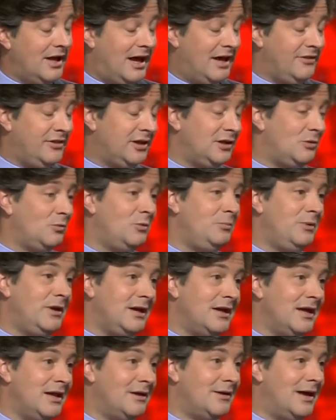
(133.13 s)
I think it would
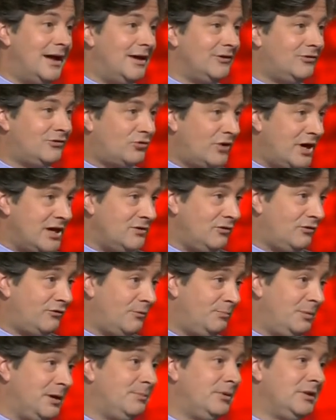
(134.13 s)
be strange
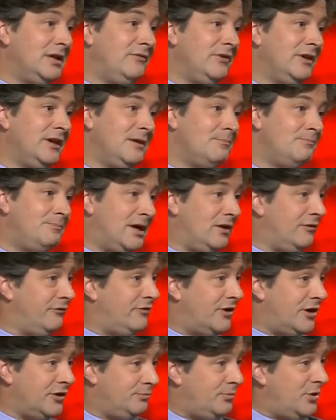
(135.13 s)
for people living in
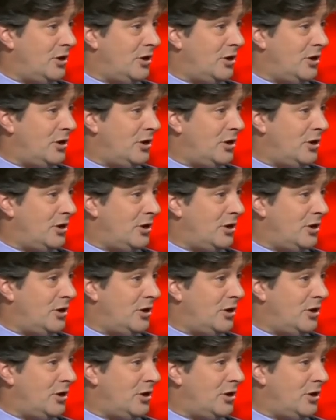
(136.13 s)
Belfast,